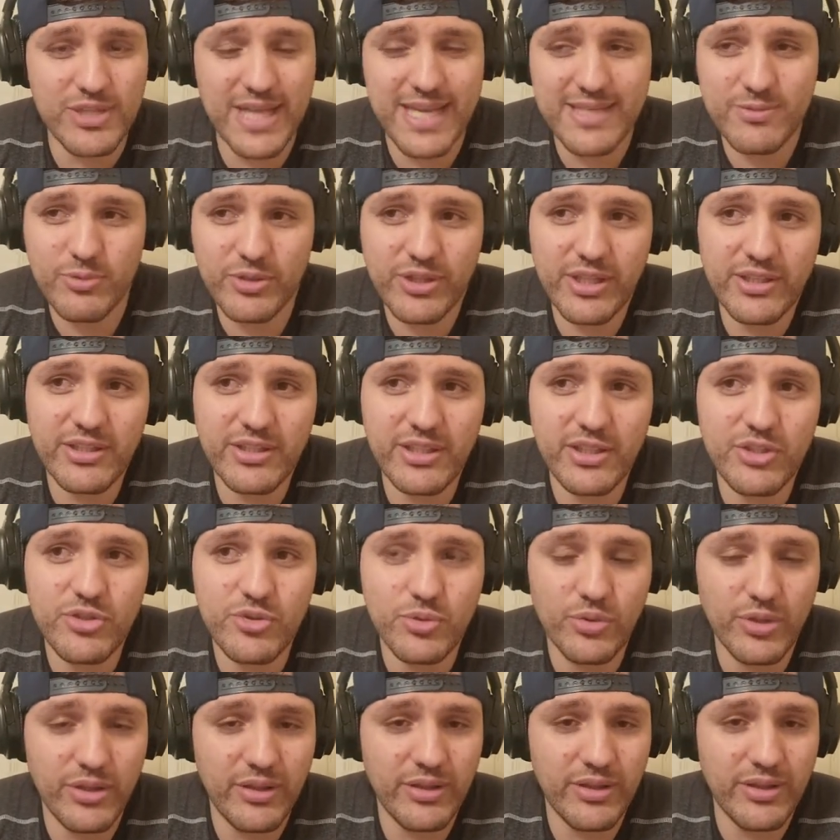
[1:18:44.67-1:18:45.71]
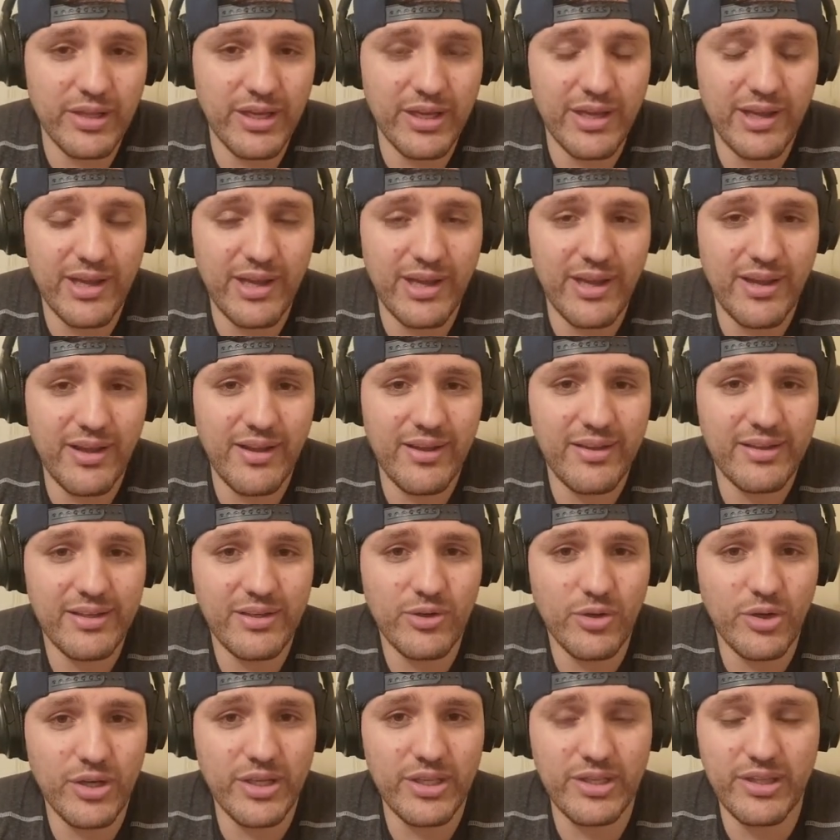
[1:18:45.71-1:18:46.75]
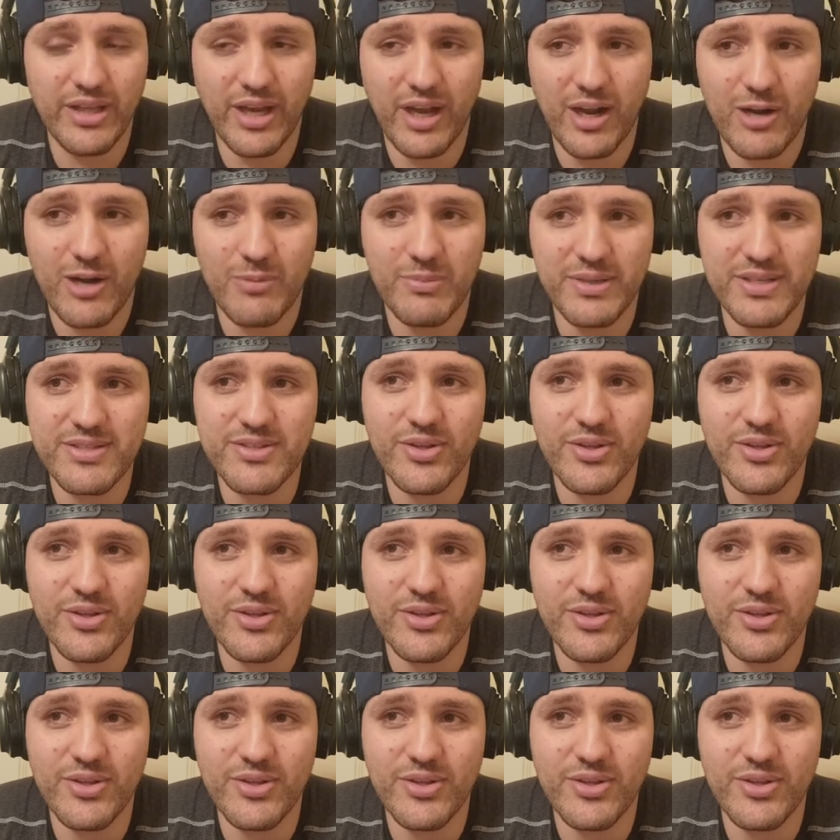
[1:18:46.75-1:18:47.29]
That's what they teach you in the, you know, in the army.